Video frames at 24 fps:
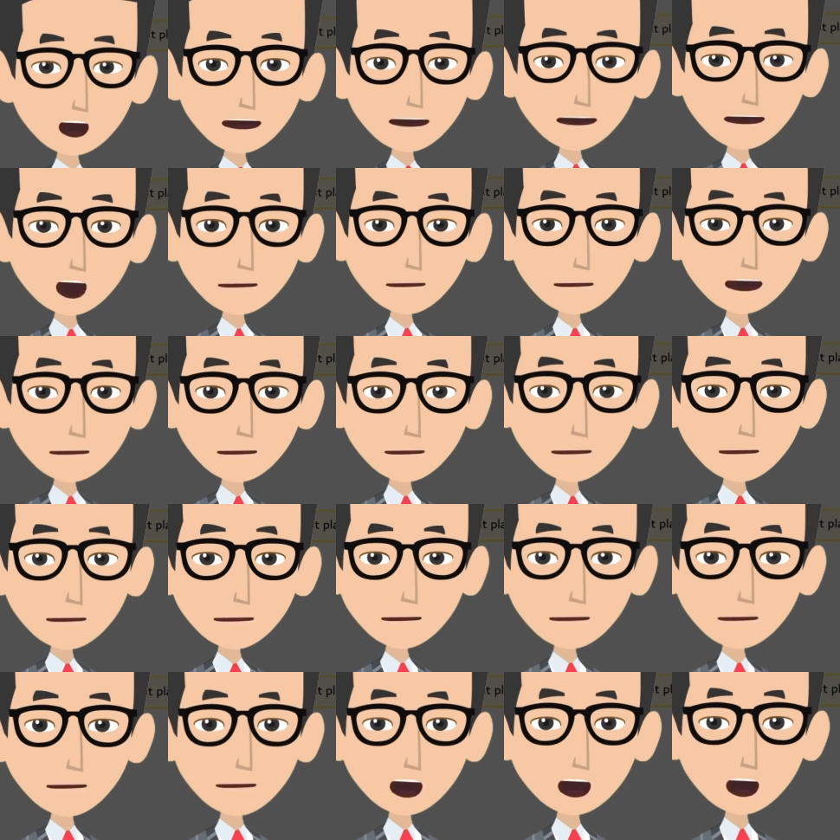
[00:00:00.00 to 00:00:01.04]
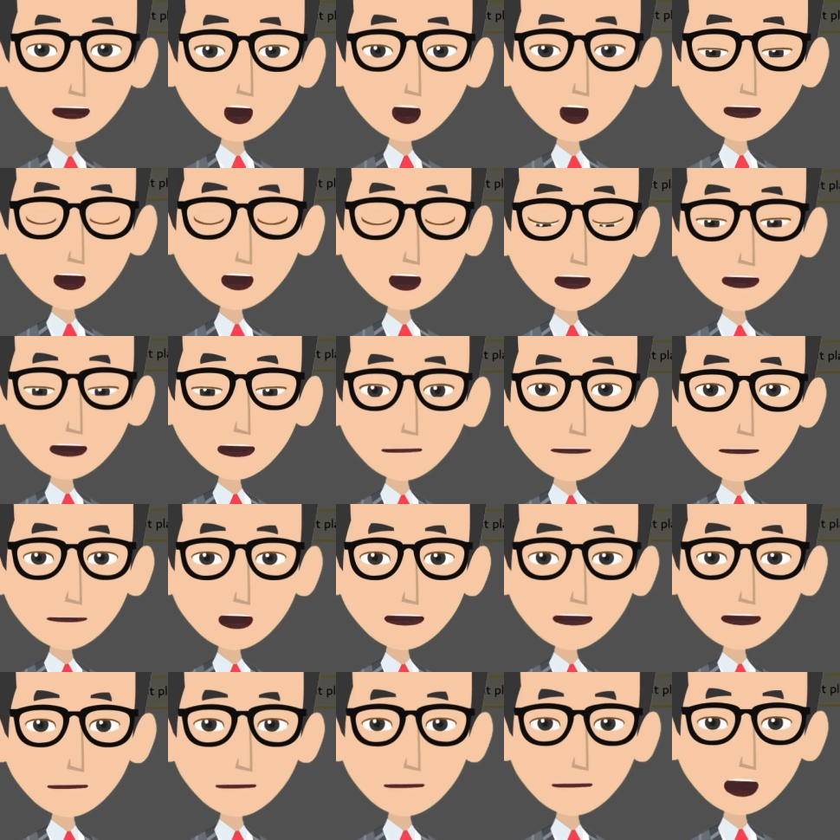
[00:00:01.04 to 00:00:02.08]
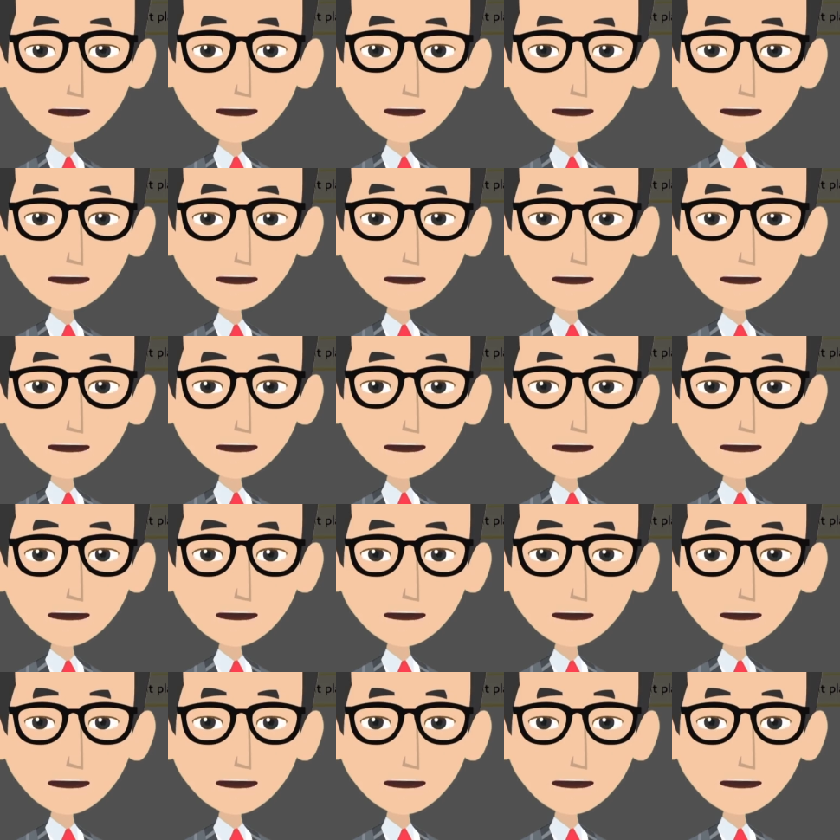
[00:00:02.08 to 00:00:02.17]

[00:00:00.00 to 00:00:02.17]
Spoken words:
cases, schedule variance can be so